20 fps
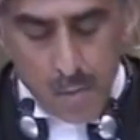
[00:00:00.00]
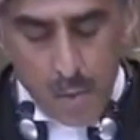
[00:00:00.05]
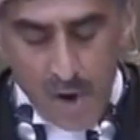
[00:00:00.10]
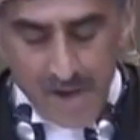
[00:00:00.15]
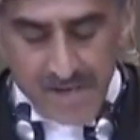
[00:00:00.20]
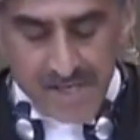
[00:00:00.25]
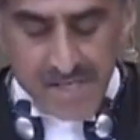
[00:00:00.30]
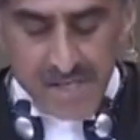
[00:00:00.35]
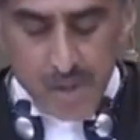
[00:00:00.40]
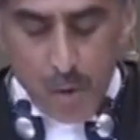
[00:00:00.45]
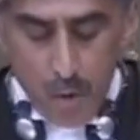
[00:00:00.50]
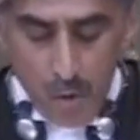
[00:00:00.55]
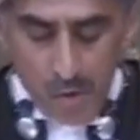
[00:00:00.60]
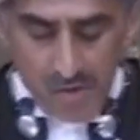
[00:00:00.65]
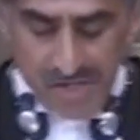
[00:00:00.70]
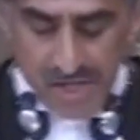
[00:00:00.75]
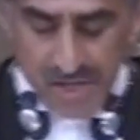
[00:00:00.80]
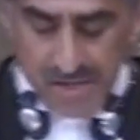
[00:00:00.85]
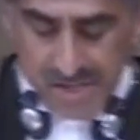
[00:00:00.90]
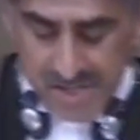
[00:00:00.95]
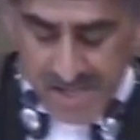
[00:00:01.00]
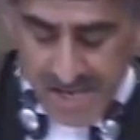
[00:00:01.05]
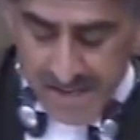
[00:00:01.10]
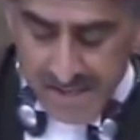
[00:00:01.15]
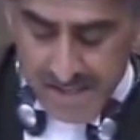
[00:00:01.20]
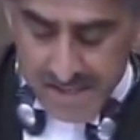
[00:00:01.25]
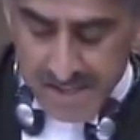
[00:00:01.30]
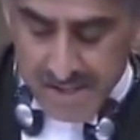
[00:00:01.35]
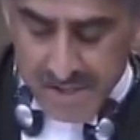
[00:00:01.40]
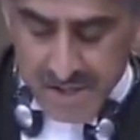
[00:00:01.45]
What's also
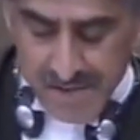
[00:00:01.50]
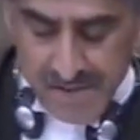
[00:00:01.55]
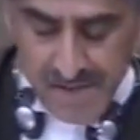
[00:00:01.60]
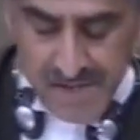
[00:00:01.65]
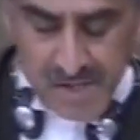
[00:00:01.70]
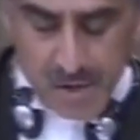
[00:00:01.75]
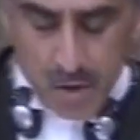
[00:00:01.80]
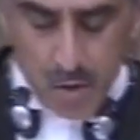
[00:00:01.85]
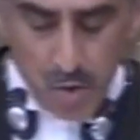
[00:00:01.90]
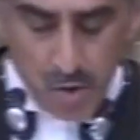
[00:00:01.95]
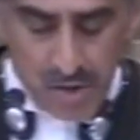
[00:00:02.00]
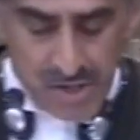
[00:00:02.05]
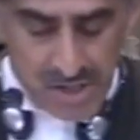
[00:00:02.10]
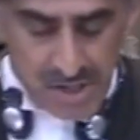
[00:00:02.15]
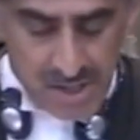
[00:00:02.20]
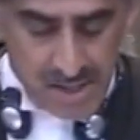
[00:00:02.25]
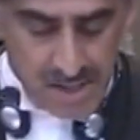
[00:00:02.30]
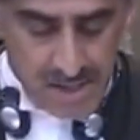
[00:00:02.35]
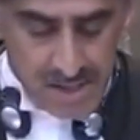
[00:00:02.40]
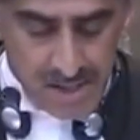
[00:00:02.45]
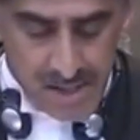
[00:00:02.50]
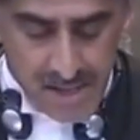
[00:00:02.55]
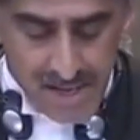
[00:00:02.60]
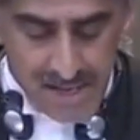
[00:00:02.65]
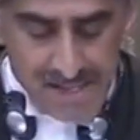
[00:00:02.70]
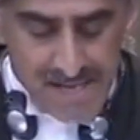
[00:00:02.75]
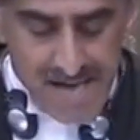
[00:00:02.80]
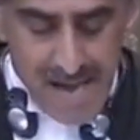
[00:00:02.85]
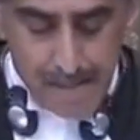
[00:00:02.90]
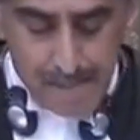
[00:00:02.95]
said to this court
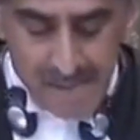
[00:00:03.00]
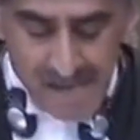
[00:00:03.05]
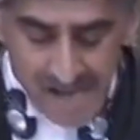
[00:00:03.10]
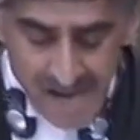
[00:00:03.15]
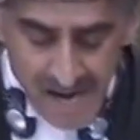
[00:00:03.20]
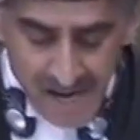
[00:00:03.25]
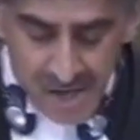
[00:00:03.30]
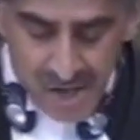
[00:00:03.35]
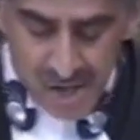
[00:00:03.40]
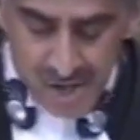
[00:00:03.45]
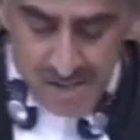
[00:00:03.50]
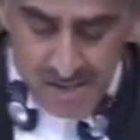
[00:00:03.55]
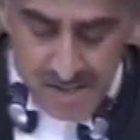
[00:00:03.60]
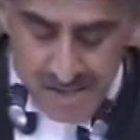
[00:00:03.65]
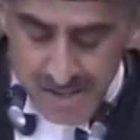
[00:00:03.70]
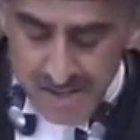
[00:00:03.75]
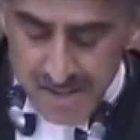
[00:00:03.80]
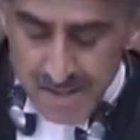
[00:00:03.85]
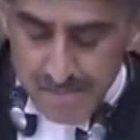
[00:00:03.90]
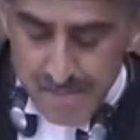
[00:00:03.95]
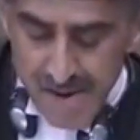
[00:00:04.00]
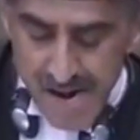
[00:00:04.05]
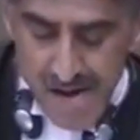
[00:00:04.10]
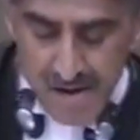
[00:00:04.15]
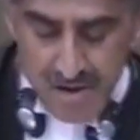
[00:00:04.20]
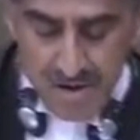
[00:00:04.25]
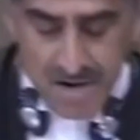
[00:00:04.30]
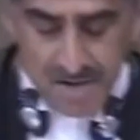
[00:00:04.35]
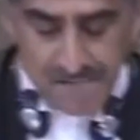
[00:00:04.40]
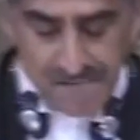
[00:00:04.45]
in the application,
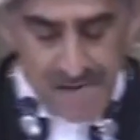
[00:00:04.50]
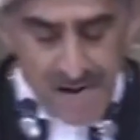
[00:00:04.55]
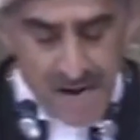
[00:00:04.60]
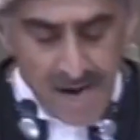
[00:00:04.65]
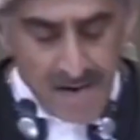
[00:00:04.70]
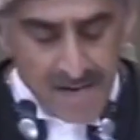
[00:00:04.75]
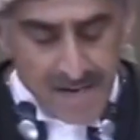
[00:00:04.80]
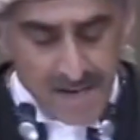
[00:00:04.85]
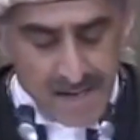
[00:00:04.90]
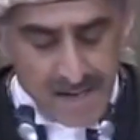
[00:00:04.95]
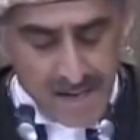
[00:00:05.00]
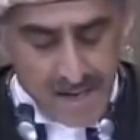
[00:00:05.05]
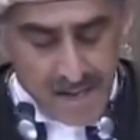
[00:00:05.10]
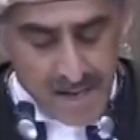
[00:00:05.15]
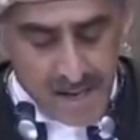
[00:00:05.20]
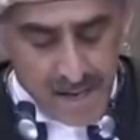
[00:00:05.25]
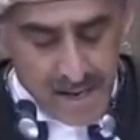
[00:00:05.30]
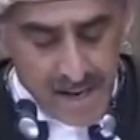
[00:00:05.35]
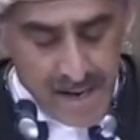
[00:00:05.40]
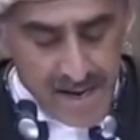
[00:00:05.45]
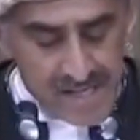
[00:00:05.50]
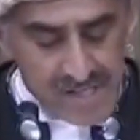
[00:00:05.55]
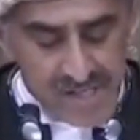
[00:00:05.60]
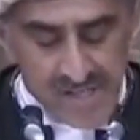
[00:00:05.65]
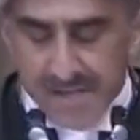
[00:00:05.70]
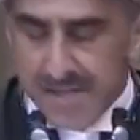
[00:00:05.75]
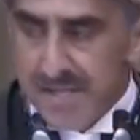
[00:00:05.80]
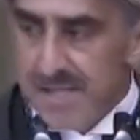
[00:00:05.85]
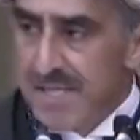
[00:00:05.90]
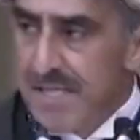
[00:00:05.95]
paragraph 9,
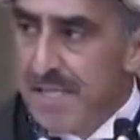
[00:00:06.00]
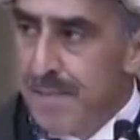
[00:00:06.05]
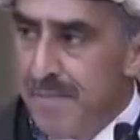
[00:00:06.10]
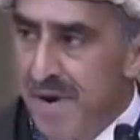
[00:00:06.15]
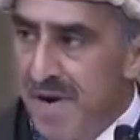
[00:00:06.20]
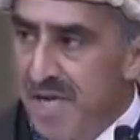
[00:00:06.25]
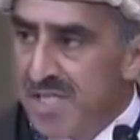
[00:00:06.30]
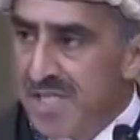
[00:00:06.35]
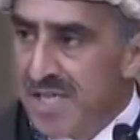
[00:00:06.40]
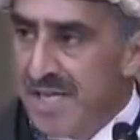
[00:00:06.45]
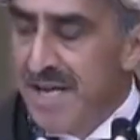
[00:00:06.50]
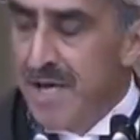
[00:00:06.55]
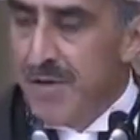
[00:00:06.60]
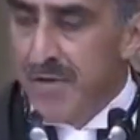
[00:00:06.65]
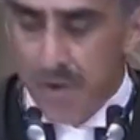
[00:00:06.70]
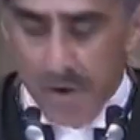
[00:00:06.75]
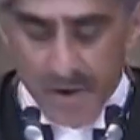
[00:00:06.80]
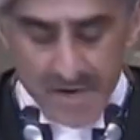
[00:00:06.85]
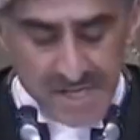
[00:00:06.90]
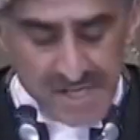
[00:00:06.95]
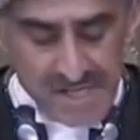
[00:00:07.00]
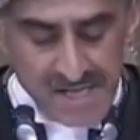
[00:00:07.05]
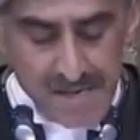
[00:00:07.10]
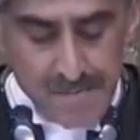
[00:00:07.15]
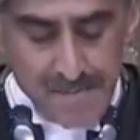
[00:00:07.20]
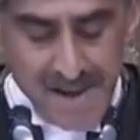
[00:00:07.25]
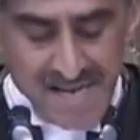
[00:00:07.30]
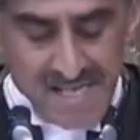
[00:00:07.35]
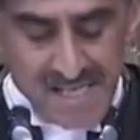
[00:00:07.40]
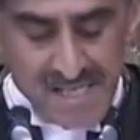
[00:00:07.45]
is that the Pakistani authorities
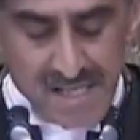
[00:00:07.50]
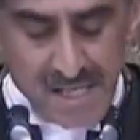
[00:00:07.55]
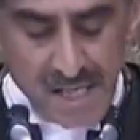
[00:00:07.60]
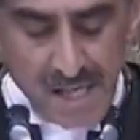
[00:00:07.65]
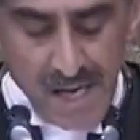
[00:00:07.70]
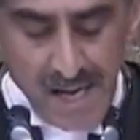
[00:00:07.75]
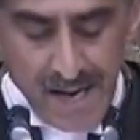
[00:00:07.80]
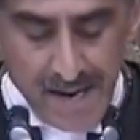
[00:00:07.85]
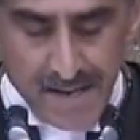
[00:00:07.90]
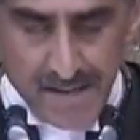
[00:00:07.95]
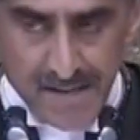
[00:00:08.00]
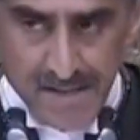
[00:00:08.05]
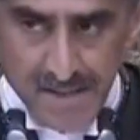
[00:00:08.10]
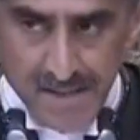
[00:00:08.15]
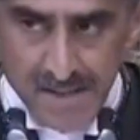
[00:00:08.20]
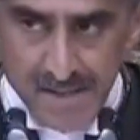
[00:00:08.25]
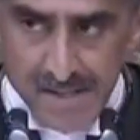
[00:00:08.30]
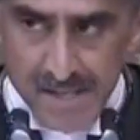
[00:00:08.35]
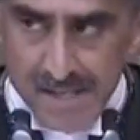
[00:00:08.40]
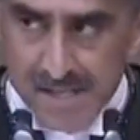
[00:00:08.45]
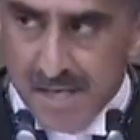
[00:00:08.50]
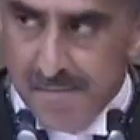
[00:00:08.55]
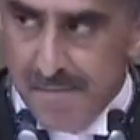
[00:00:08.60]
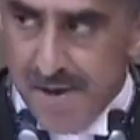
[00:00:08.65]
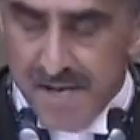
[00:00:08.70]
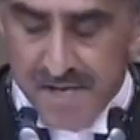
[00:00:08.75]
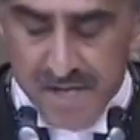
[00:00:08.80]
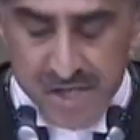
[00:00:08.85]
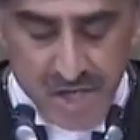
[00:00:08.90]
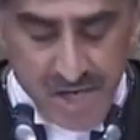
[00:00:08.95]
had made it clear that
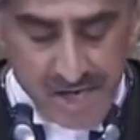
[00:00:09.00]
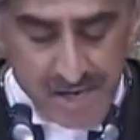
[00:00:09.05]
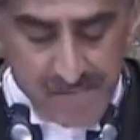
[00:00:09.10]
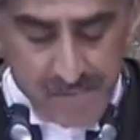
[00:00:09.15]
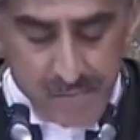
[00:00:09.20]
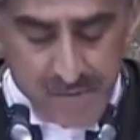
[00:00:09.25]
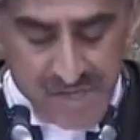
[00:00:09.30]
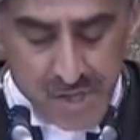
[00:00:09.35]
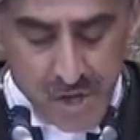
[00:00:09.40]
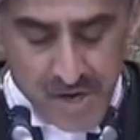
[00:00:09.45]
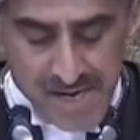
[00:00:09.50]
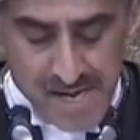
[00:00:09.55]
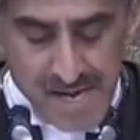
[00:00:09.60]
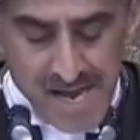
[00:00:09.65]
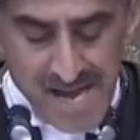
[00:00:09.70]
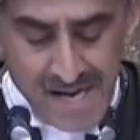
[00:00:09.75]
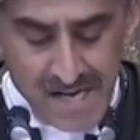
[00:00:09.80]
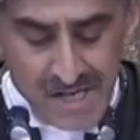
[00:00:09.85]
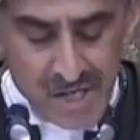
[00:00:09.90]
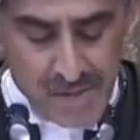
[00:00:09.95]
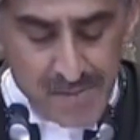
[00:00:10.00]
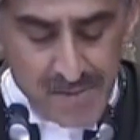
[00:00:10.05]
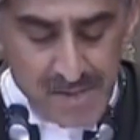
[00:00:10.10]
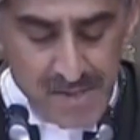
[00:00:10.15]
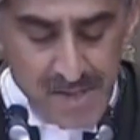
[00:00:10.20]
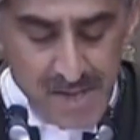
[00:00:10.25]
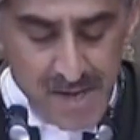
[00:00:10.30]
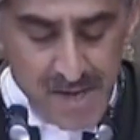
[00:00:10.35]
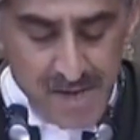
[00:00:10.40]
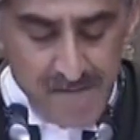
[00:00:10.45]
Commander Jadhav was not
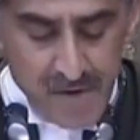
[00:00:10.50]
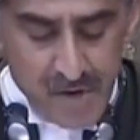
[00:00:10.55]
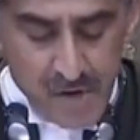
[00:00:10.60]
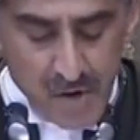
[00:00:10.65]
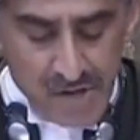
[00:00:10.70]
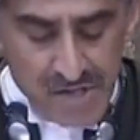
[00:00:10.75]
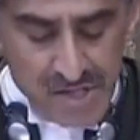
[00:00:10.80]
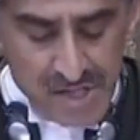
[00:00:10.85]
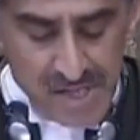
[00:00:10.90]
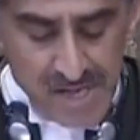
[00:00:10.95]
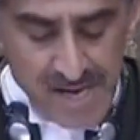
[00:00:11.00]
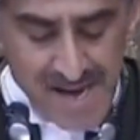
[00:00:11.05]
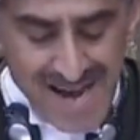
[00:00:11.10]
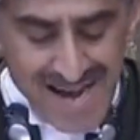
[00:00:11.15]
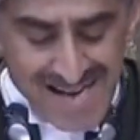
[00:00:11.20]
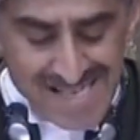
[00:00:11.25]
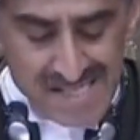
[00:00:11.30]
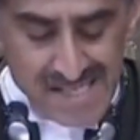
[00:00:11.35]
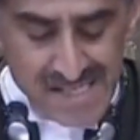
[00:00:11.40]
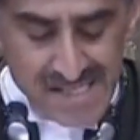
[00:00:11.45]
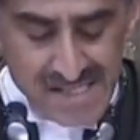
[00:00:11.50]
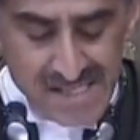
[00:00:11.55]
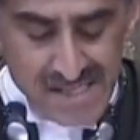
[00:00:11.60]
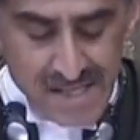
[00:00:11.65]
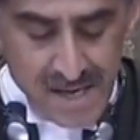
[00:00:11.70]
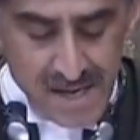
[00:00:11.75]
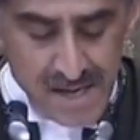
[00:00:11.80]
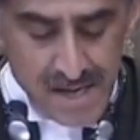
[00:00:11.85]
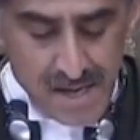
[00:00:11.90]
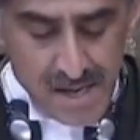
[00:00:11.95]
eligible for consular
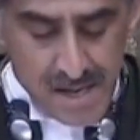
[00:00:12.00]
access,